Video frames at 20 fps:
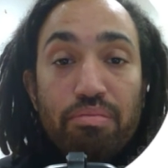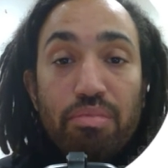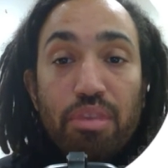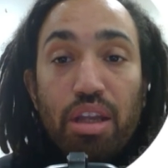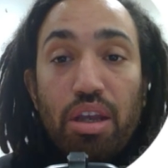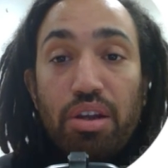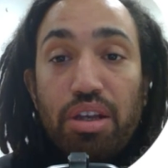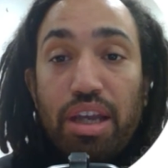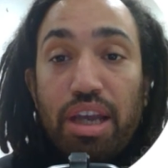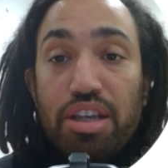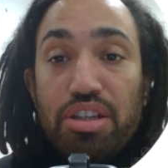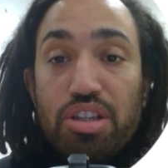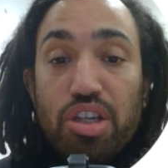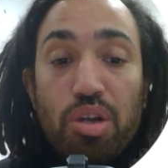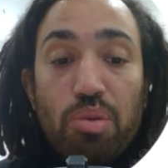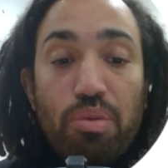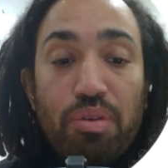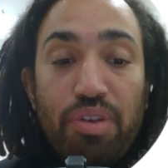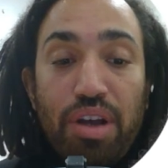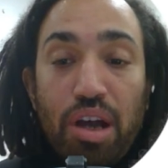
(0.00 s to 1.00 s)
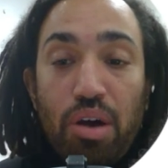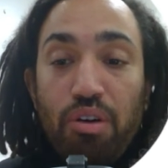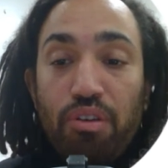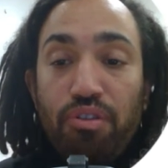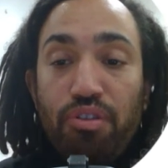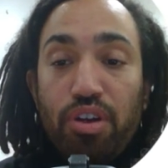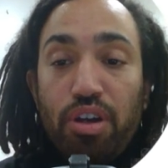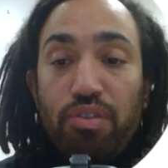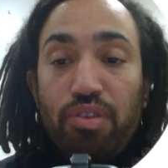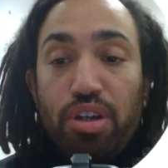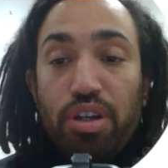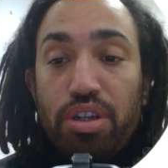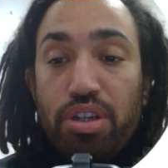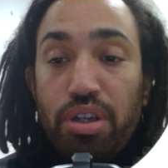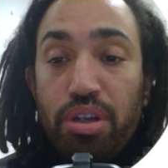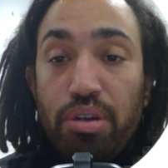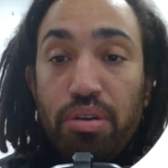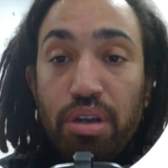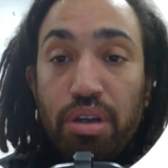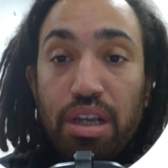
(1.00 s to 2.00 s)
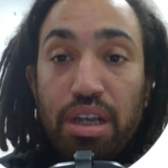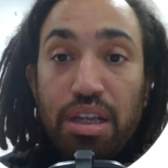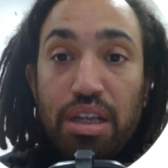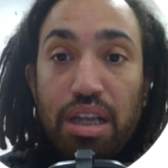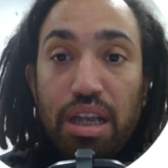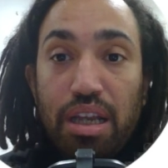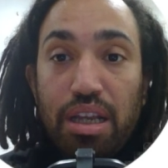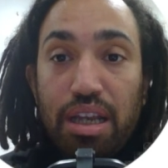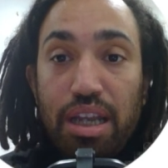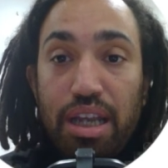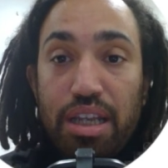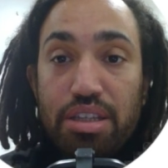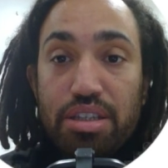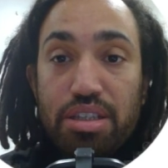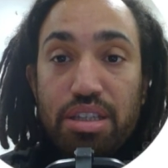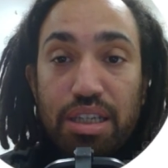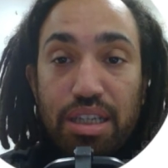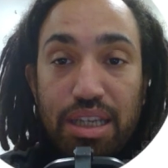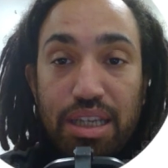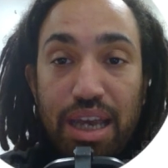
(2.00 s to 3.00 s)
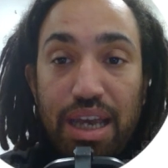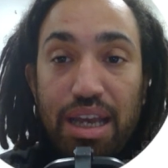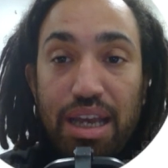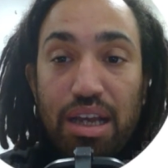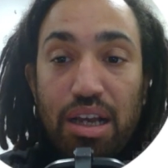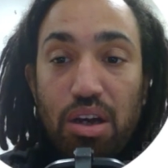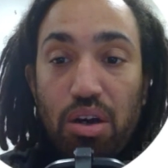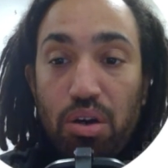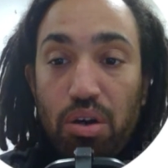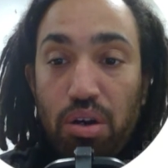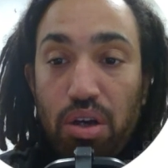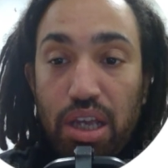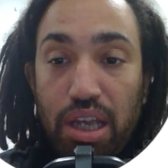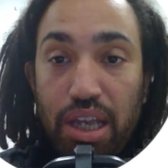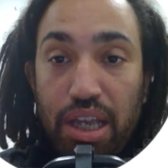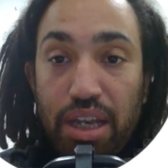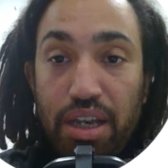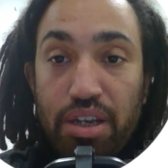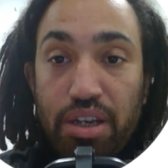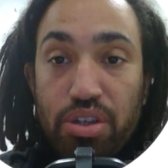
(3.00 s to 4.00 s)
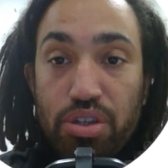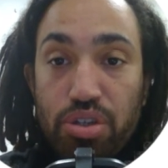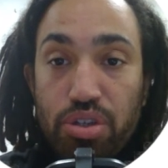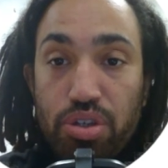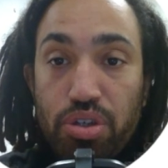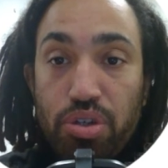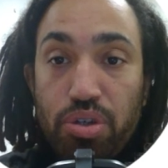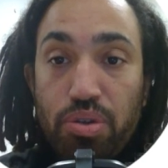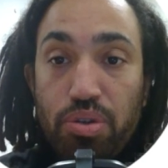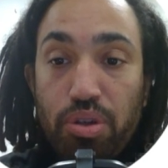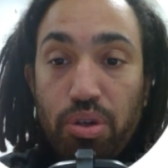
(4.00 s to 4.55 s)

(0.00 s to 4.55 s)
Okay, so without further ado, let's get into the